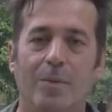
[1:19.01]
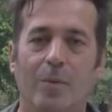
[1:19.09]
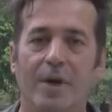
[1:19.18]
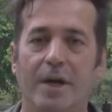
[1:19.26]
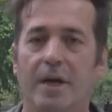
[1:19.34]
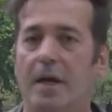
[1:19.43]

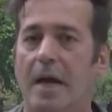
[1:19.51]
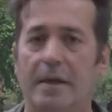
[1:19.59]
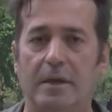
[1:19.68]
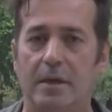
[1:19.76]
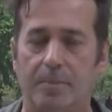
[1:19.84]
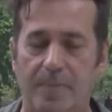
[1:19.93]
We
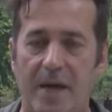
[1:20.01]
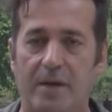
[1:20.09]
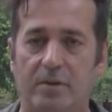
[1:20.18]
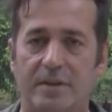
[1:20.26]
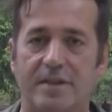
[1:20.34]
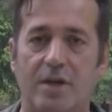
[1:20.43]
had a
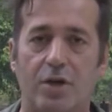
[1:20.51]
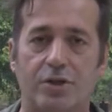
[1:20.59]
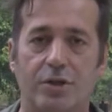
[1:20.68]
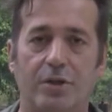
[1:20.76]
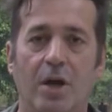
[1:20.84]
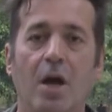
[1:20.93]
panel
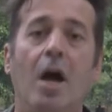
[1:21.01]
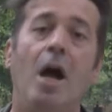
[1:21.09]
discussion